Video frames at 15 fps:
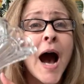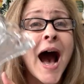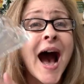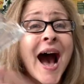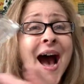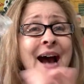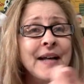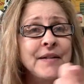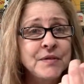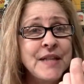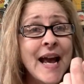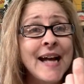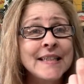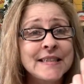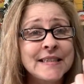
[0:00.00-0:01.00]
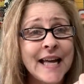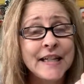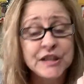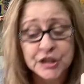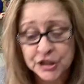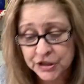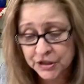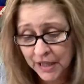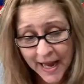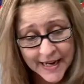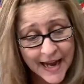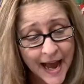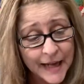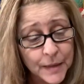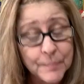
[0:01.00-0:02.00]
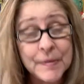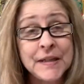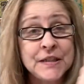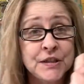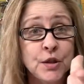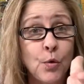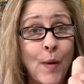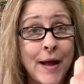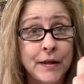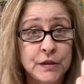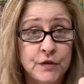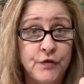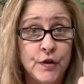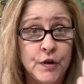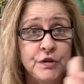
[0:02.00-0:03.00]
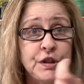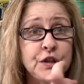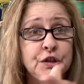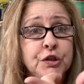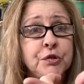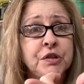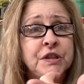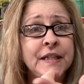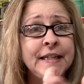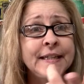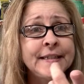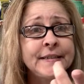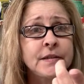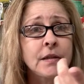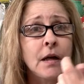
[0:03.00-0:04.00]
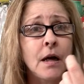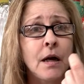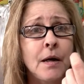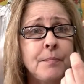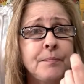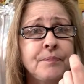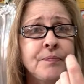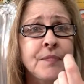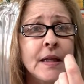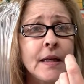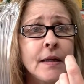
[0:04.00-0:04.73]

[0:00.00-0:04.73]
Uh, yes, I just, I got a piece of Wexford. Did you see it, um,